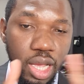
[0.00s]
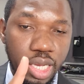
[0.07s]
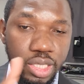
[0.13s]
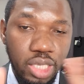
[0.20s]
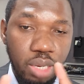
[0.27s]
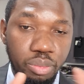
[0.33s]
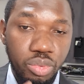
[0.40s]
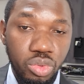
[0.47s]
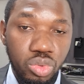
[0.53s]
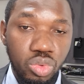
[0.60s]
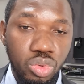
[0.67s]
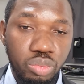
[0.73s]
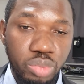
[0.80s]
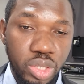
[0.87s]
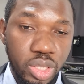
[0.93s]
example
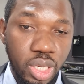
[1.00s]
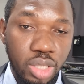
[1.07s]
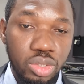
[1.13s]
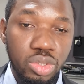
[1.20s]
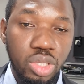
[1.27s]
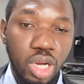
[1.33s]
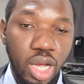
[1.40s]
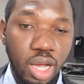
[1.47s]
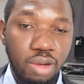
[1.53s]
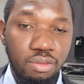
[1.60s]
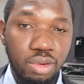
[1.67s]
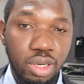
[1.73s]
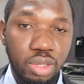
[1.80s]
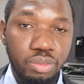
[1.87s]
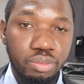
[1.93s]
could be that you have
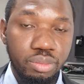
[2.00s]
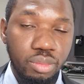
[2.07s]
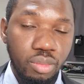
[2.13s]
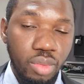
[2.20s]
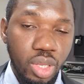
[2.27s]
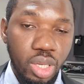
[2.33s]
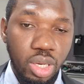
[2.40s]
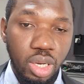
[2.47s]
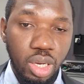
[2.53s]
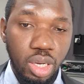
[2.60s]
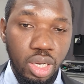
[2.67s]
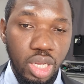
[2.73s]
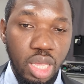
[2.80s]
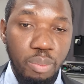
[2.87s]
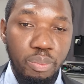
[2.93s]

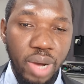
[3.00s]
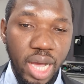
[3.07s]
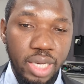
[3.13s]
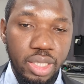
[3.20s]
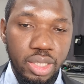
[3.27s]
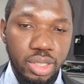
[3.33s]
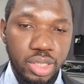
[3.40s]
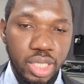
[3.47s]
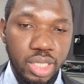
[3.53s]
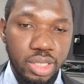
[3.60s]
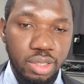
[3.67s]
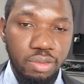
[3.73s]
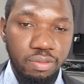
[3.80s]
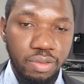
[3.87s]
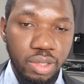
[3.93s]
a band
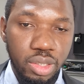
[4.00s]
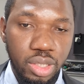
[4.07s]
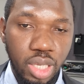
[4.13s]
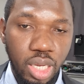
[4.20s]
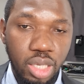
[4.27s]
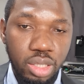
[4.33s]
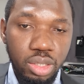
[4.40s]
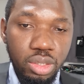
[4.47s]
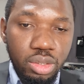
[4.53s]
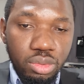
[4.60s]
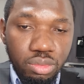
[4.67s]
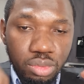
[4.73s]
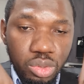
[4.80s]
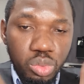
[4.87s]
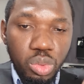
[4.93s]
reject filter,
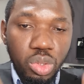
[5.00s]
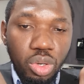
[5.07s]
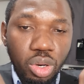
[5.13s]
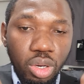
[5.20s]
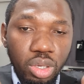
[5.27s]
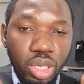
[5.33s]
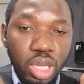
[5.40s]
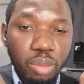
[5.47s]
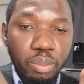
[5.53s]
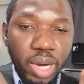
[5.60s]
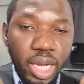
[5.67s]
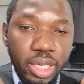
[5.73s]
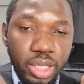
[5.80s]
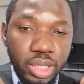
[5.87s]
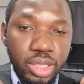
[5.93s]
which we call a
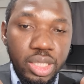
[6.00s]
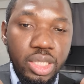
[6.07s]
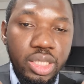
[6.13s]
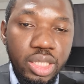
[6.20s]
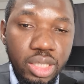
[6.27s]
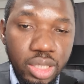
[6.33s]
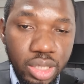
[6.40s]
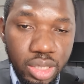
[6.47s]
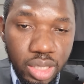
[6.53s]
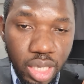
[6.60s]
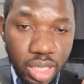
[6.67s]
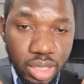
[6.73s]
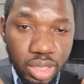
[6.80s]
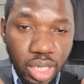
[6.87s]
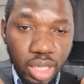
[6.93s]
band reject, in the
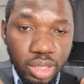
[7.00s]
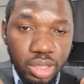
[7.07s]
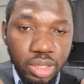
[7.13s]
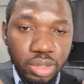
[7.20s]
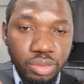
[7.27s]
sense that